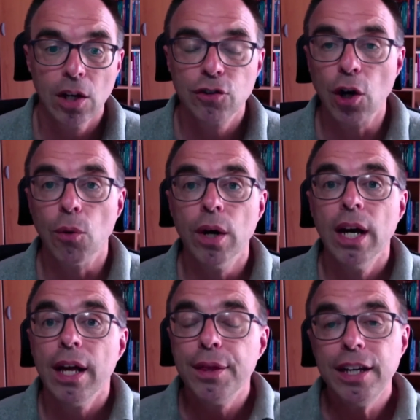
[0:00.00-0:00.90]
So
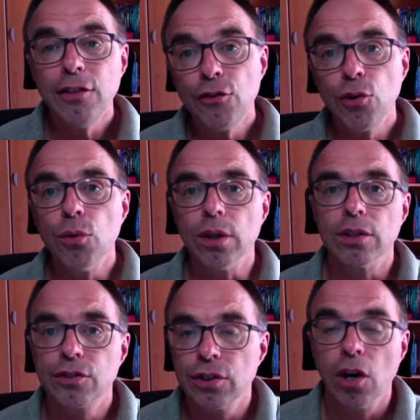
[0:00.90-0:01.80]
these
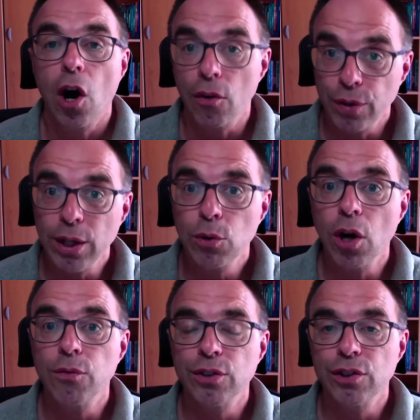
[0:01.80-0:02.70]
tools, our video
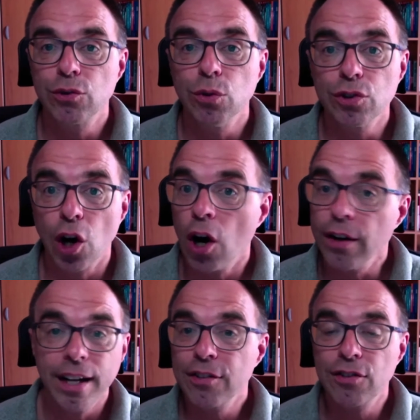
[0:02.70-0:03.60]
conferencing tools,
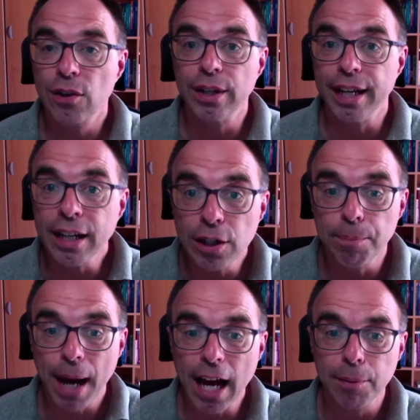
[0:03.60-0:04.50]
aren't necessarily
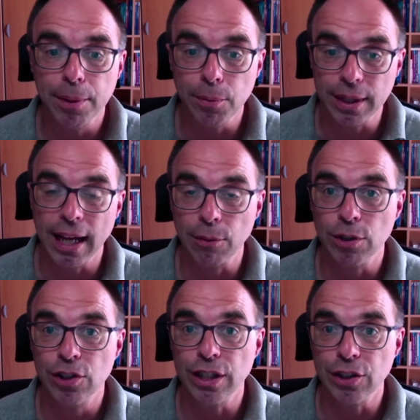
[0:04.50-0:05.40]
incompatible with
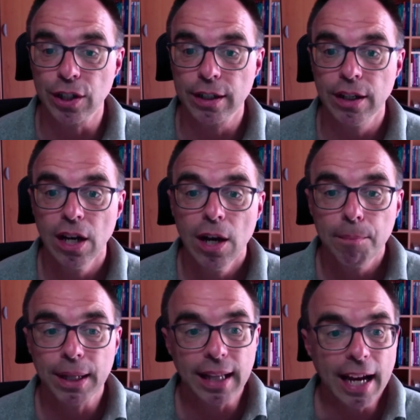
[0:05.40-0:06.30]
language teaching,
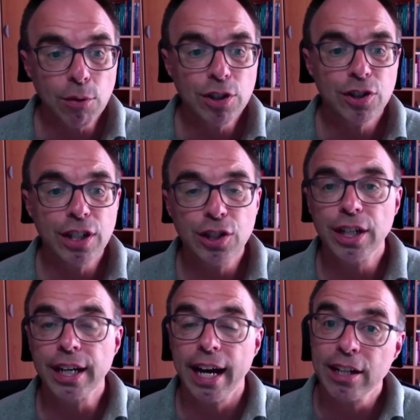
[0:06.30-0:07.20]
but language
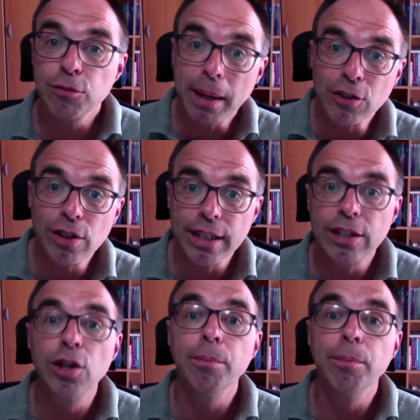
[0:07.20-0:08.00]
teaching, and especially